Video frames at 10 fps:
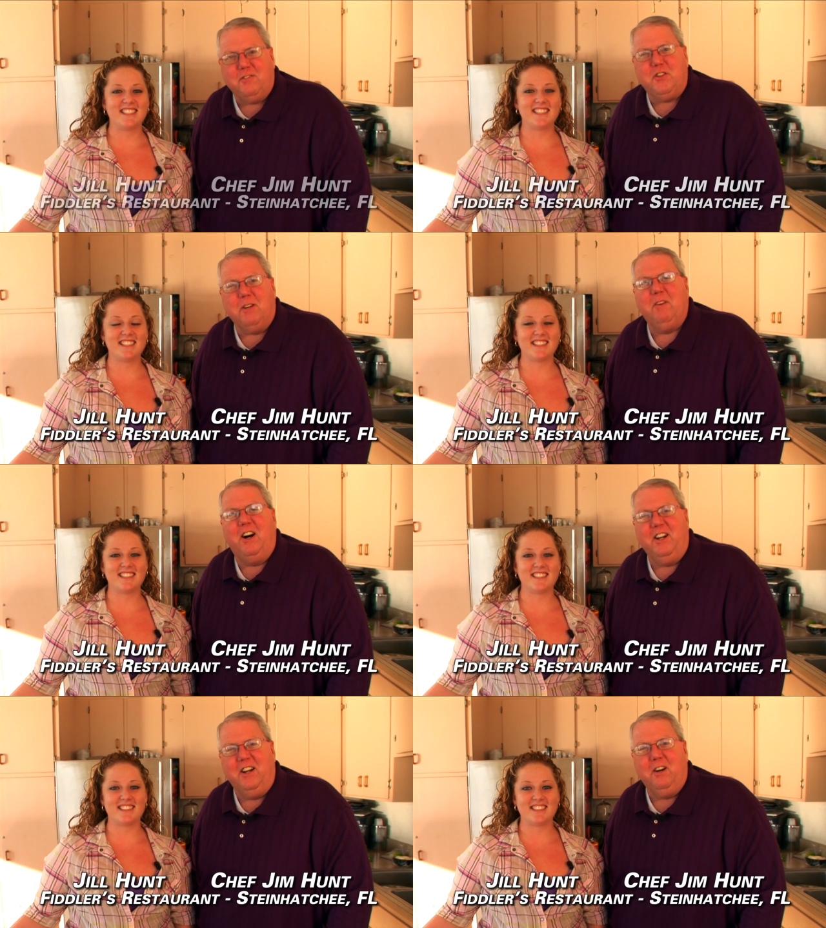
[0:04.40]
Speaker 1: Chef Jim
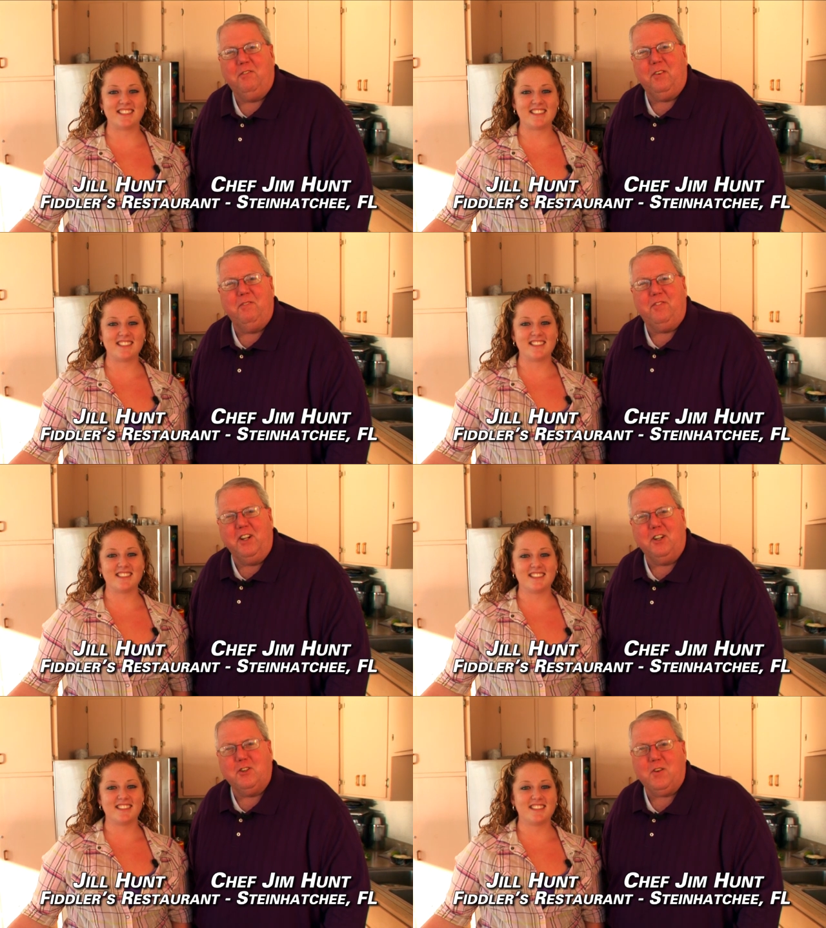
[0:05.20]
Hunt here from
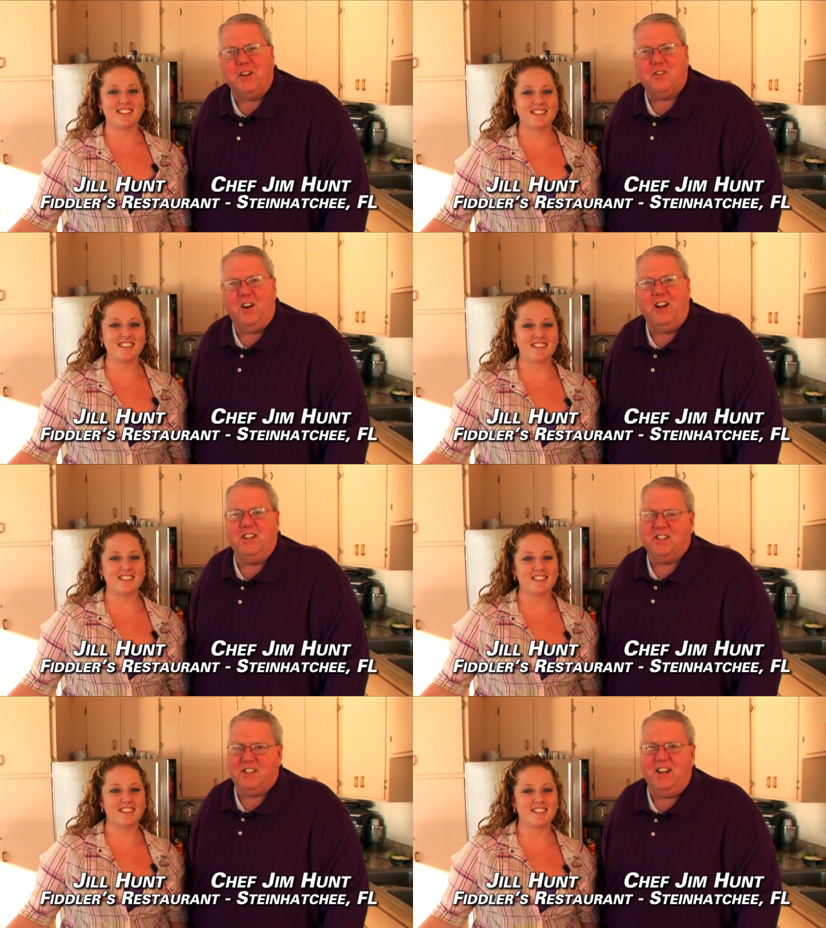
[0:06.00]
Fiddler's Restaurant
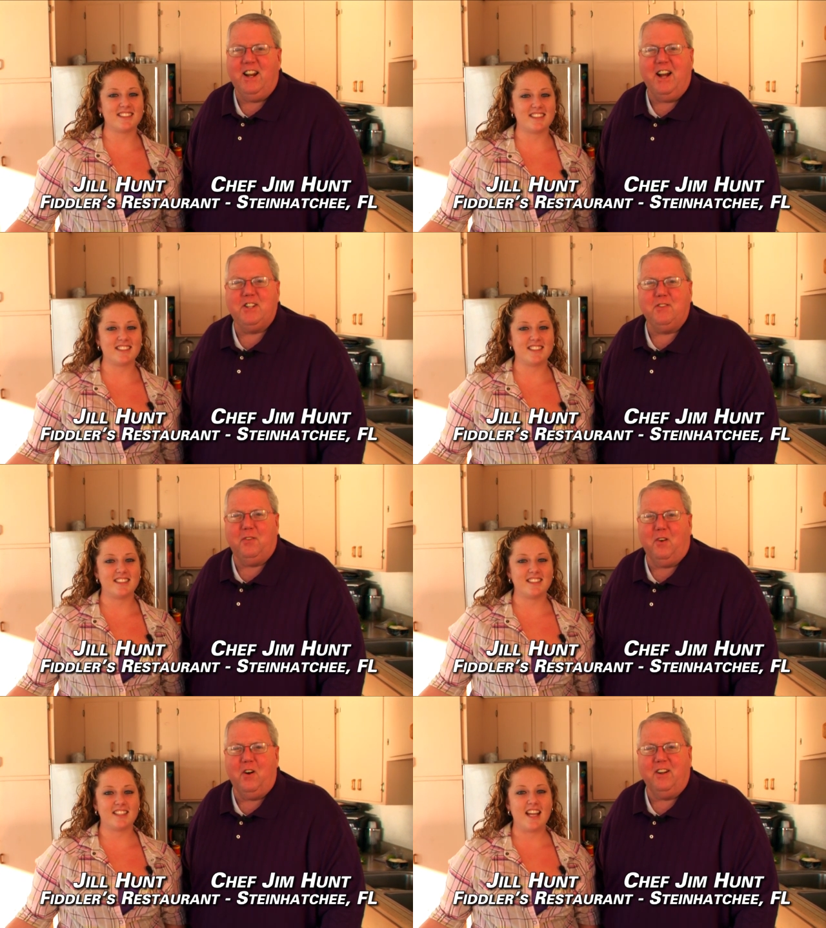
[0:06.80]
in Steinhatchee,
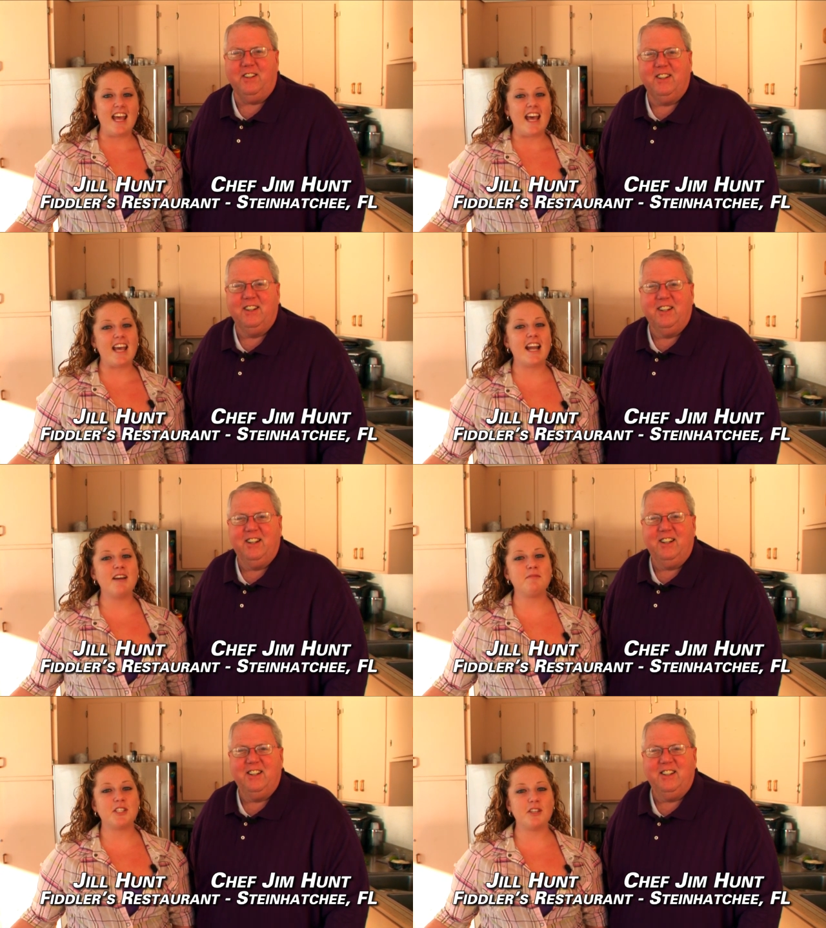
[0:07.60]
Florida.
Speaker 2: And
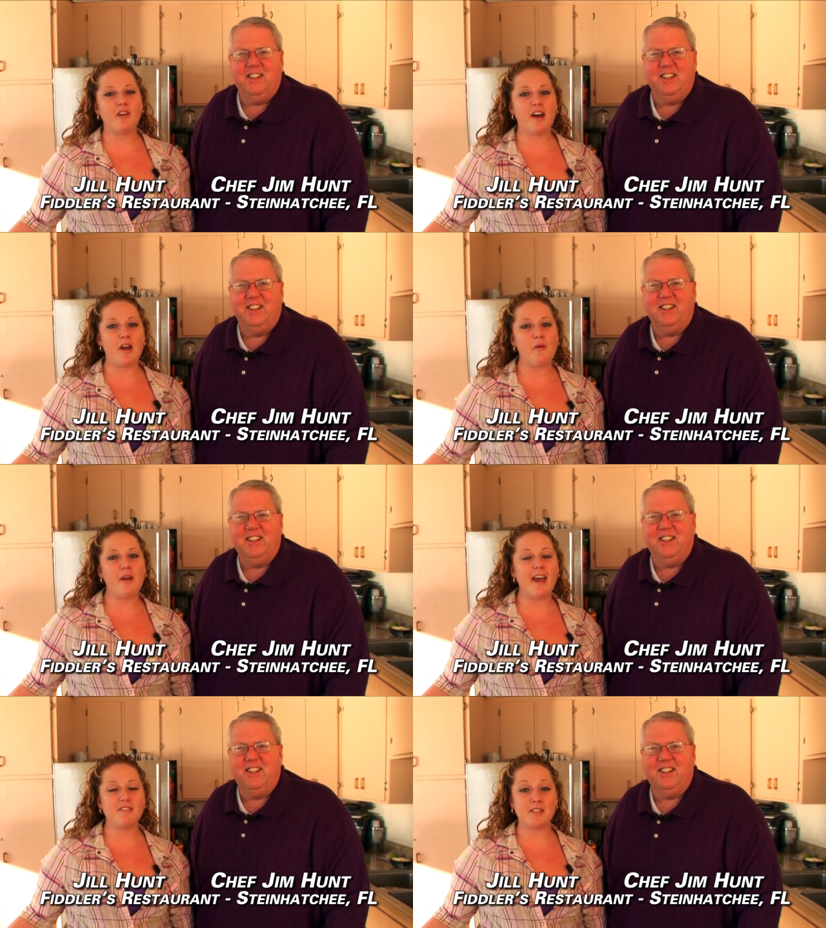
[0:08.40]
I'm Jill Hunt.
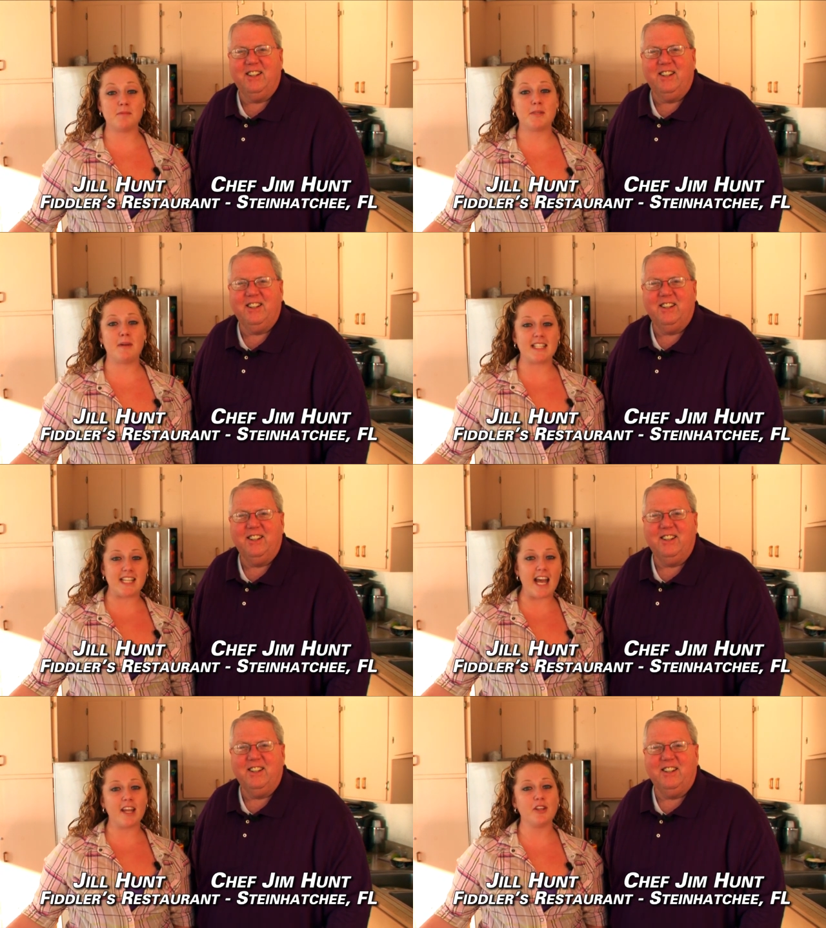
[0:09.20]
We have some
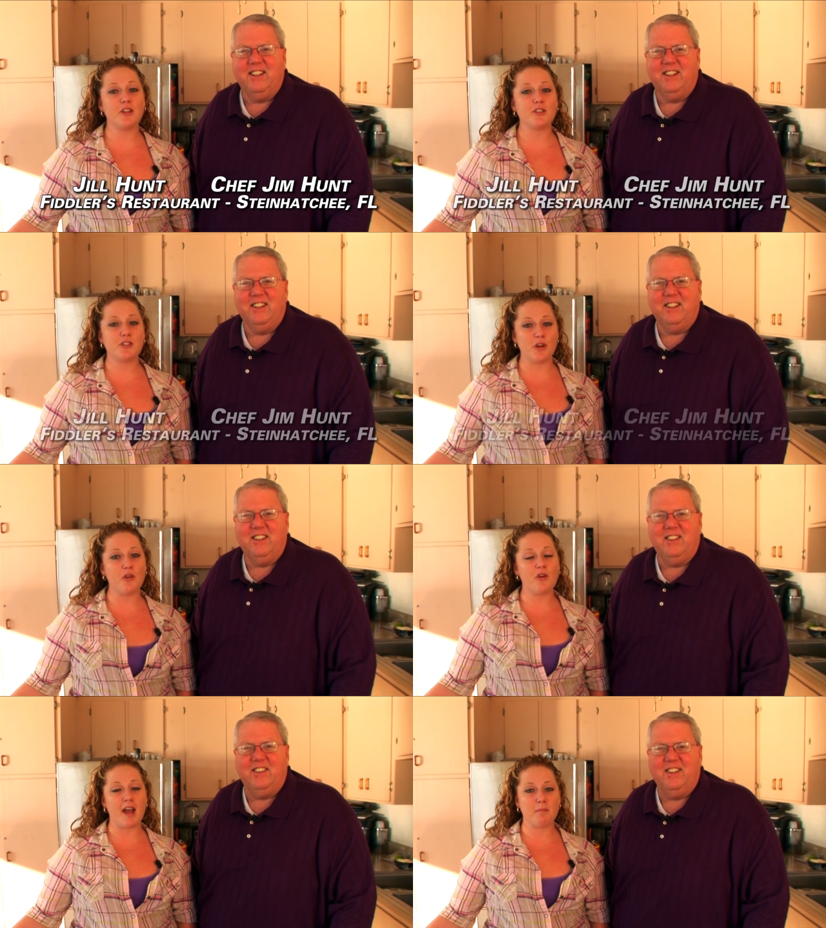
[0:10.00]
spectacular
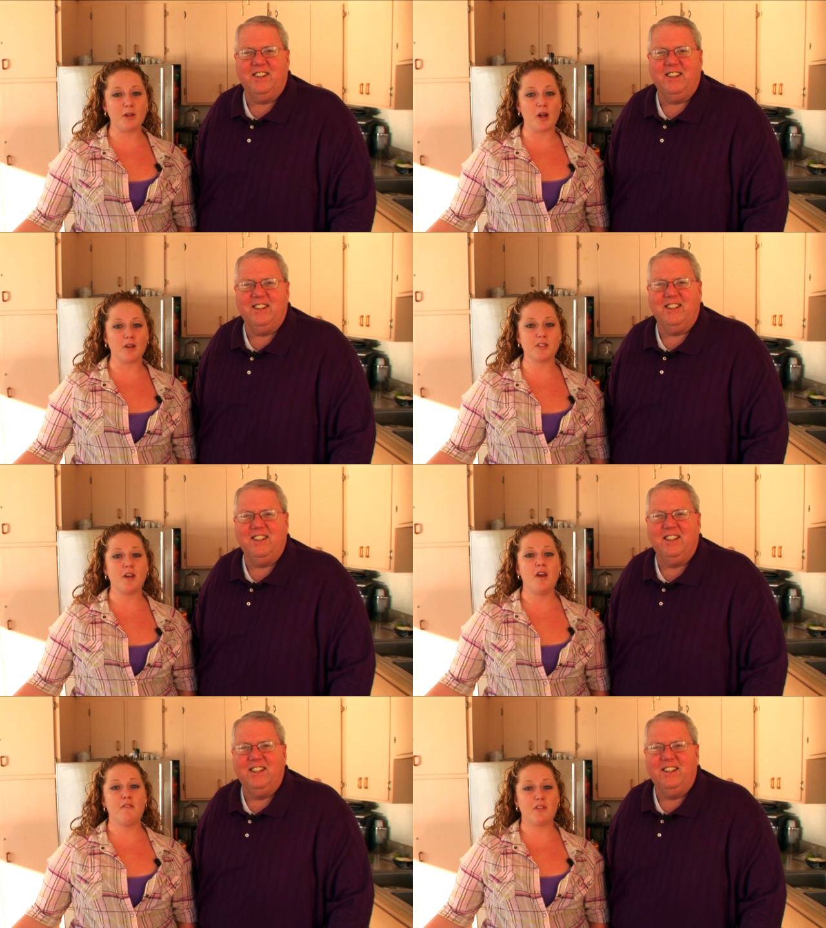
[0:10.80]
stone crab claws
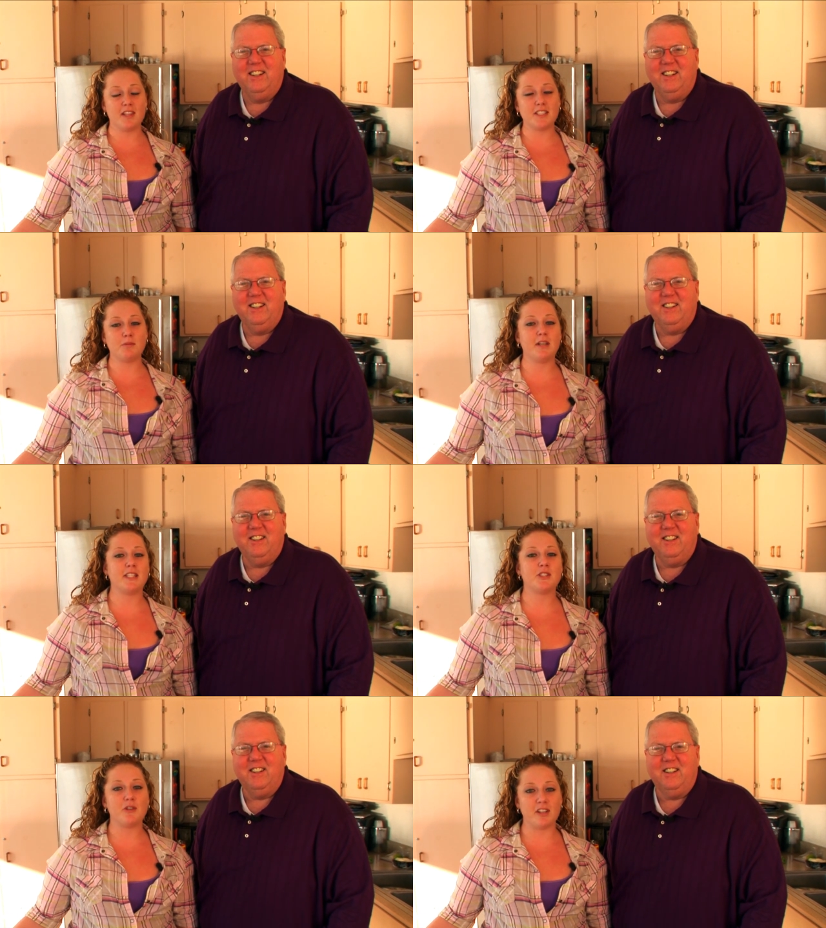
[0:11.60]
for this
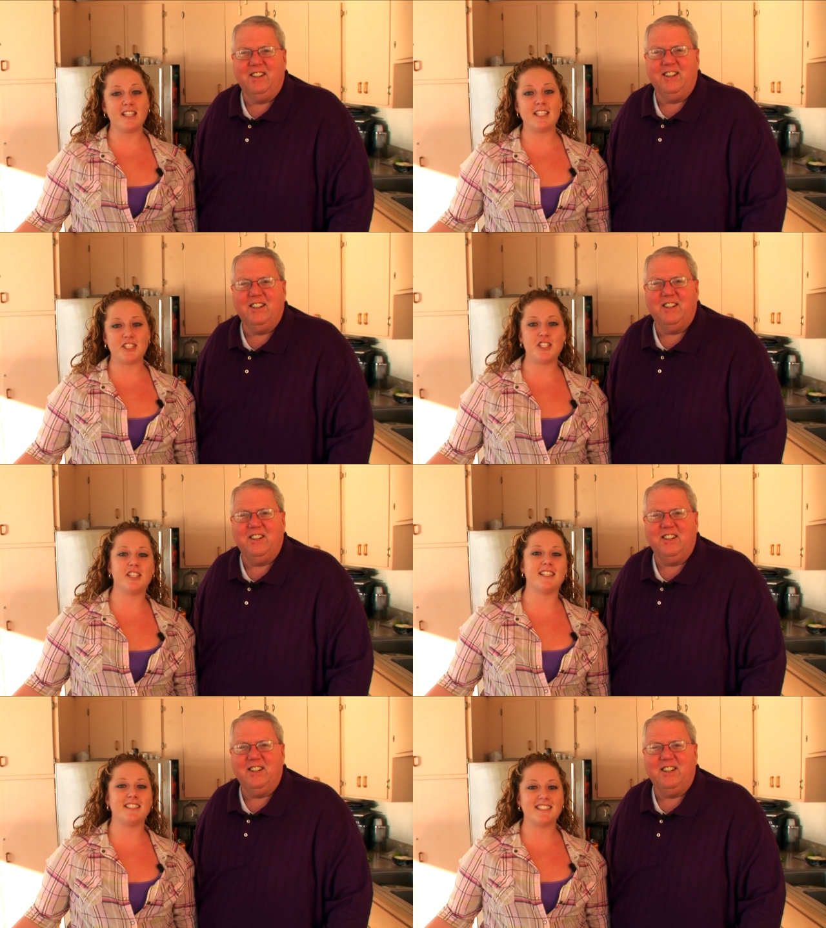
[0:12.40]
week's Grillin' and
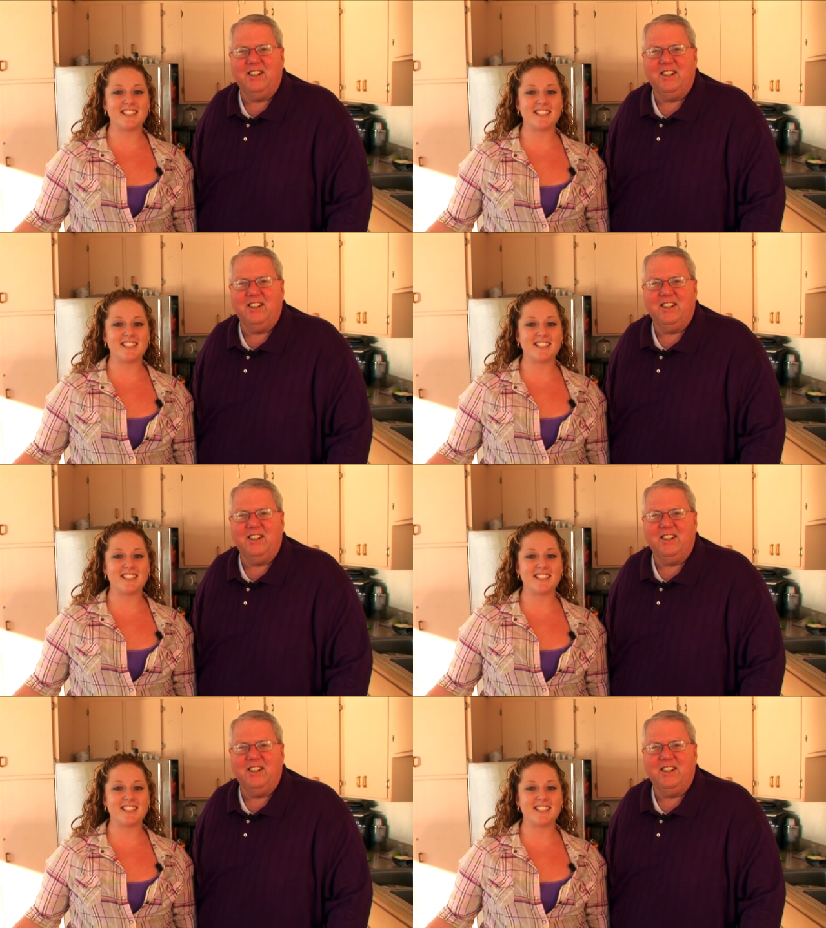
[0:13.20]
Chillin'.